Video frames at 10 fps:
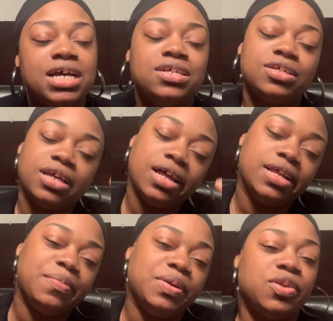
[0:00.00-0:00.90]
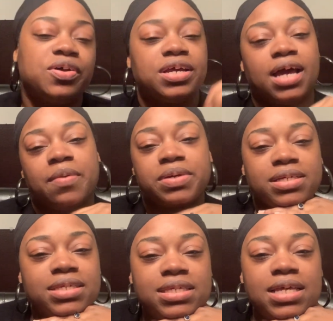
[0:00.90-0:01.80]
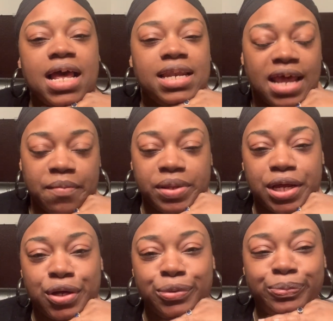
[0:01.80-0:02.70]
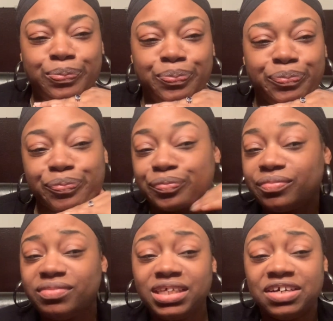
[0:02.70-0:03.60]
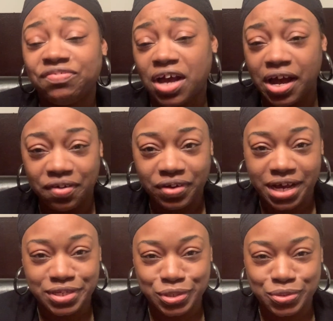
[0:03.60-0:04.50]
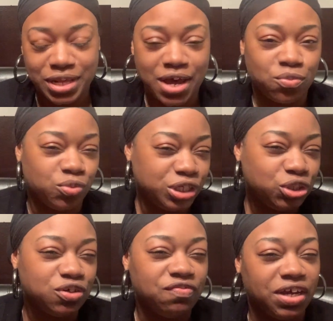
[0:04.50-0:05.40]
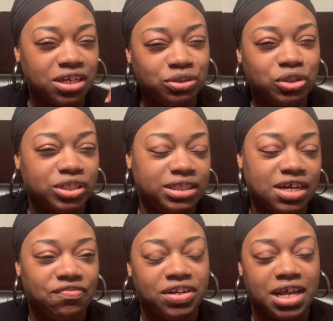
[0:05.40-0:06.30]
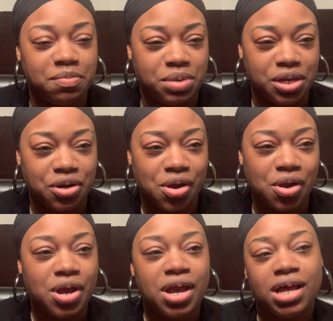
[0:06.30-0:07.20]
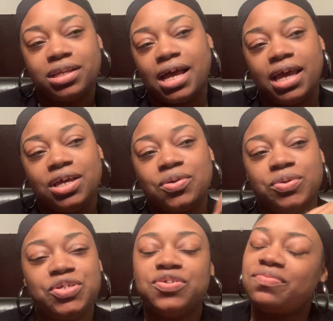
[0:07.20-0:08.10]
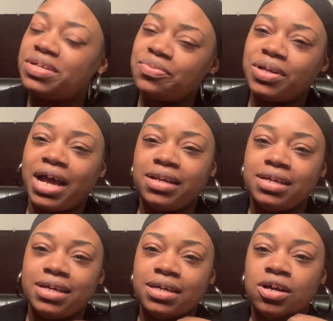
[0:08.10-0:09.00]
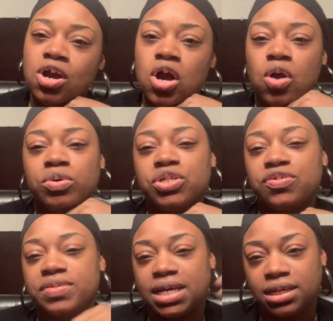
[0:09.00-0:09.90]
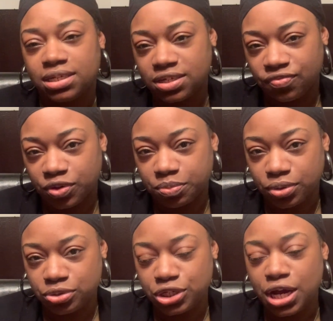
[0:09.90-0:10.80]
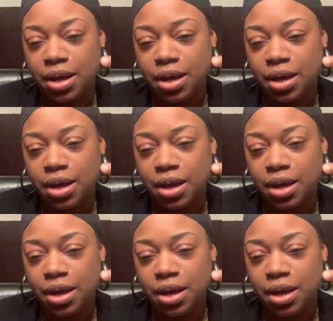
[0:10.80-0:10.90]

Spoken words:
So y'all let me know in the comments down below if y'all ever had to do that. Would you have handled yourself in that manner? Like, would you have done what I did? Or would you have taken a different approach?